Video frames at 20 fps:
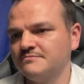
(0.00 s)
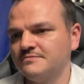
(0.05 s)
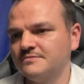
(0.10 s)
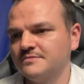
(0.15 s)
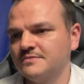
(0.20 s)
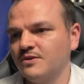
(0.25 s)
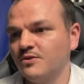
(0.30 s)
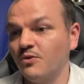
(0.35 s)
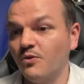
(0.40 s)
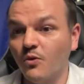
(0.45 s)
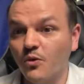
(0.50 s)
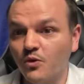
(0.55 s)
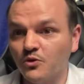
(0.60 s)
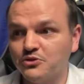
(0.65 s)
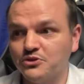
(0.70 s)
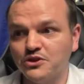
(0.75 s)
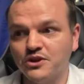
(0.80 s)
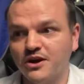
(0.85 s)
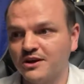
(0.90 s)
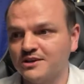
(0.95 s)
or
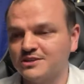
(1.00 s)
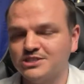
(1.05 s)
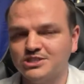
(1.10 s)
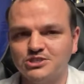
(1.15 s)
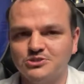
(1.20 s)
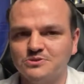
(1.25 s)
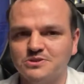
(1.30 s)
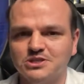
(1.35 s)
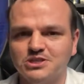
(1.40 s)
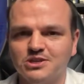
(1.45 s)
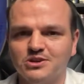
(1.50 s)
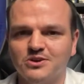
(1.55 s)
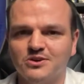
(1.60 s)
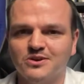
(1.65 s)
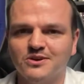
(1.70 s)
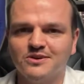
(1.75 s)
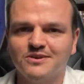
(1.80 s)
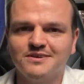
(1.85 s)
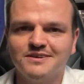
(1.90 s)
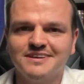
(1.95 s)
Orthodox Jewish
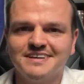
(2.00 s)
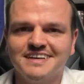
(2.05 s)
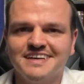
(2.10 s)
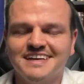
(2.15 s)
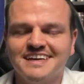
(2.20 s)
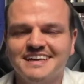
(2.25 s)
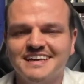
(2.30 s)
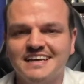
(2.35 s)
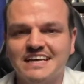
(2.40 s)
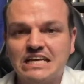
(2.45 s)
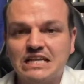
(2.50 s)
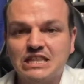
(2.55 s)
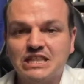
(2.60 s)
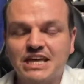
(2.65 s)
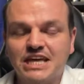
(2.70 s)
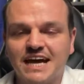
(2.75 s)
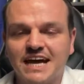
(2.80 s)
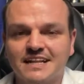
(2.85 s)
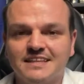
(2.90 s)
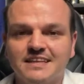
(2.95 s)
law, in
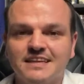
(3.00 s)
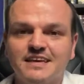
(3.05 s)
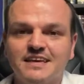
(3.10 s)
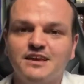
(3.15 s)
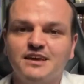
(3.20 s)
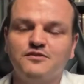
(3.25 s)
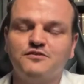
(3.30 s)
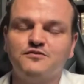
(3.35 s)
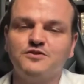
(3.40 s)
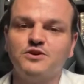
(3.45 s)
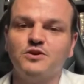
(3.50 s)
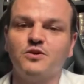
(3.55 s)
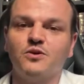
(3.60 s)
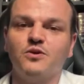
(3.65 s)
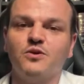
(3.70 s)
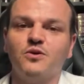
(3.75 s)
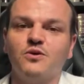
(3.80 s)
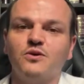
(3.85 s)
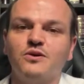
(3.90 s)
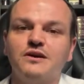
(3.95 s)
that if
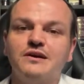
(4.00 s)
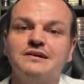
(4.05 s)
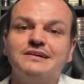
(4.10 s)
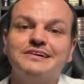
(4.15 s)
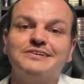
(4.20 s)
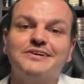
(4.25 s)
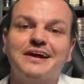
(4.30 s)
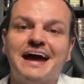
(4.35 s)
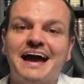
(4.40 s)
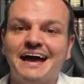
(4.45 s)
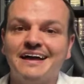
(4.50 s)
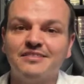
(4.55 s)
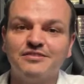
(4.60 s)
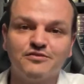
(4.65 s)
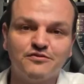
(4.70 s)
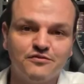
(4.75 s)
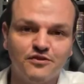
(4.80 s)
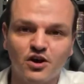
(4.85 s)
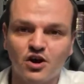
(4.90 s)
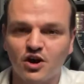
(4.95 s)
your
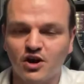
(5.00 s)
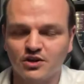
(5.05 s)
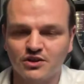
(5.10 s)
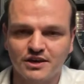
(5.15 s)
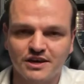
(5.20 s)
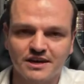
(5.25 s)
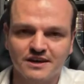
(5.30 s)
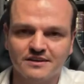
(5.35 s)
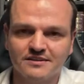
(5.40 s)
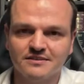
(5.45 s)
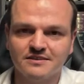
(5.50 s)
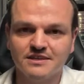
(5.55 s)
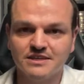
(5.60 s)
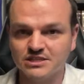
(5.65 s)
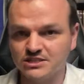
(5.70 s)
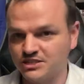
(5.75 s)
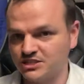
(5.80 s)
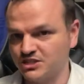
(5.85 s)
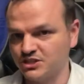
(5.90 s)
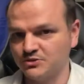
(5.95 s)
grandfather
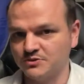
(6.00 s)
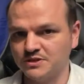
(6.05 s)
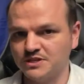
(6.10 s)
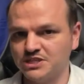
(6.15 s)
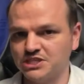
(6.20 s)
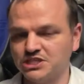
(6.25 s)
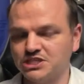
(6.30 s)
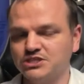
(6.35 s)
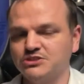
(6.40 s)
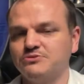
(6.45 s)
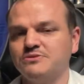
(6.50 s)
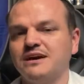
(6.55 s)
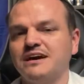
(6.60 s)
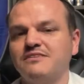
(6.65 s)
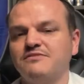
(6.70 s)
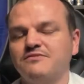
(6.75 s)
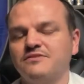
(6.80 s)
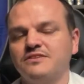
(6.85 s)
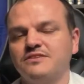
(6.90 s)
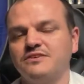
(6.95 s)
is Jewish, you
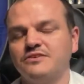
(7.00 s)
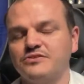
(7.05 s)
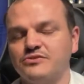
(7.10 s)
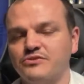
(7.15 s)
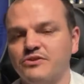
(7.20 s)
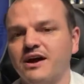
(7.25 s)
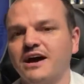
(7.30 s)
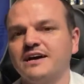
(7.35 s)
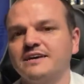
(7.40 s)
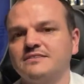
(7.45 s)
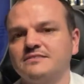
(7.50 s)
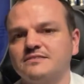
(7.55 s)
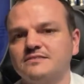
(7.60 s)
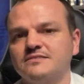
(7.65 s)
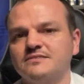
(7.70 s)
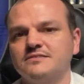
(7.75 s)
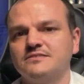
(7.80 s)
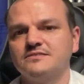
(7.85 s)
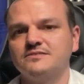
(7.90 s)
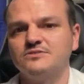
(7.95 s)
have the right
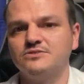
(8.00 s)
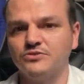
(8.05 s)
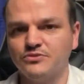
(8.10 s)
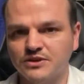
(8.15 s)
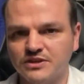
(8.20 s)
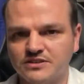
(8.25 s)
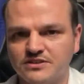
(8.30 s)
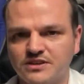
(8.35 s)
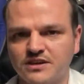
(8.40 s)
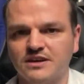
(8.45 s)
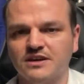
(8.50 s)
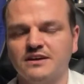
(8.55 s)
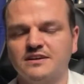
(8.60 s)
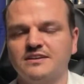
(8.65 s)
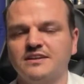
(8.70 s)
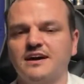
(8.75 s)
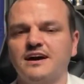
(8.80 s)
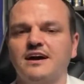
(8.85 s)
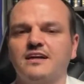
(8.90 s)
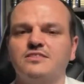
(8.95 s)
to return
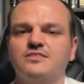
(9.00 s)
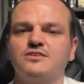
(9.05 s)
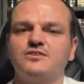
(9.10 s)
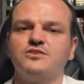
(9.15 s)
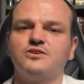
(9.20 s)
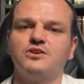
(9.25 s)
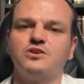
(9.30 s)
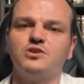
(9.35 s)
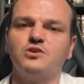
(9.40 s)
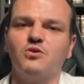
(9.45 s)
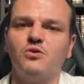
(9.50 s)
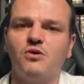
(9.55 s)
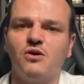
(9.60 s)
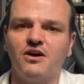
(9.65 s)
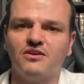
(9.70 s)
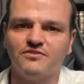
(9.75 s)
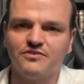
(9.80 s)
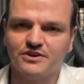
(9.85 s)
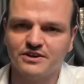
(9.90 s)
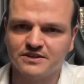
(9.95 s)
under the law
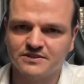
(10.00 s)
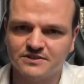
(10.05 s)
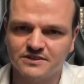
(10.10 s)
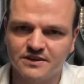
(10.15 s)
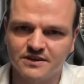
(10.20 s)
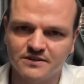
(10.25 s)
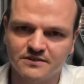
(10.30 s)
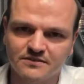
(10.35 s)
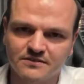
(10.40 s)
of return.